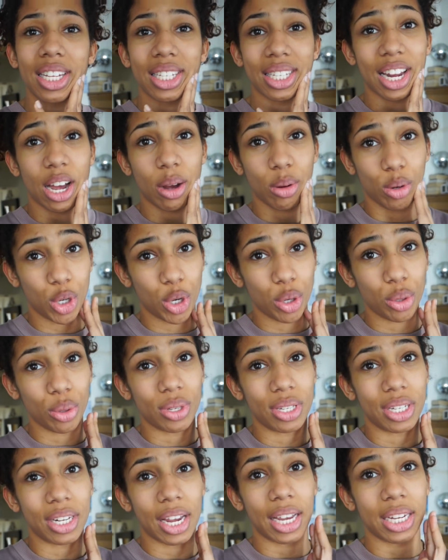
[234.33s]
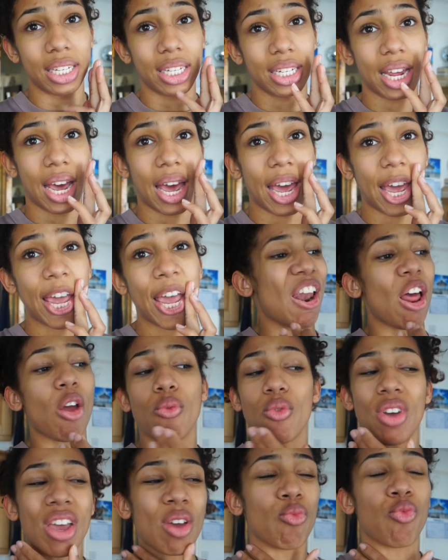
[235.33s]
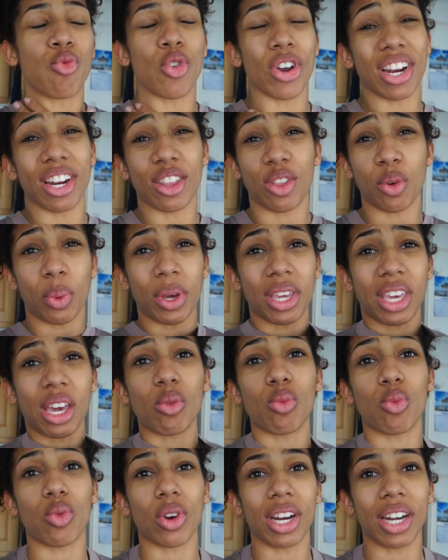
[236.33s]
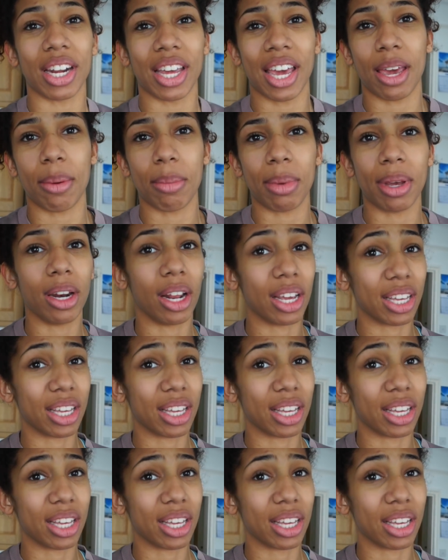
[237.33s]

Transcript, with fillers: It's now Tuesday today, and I, it re the weekend really hit me.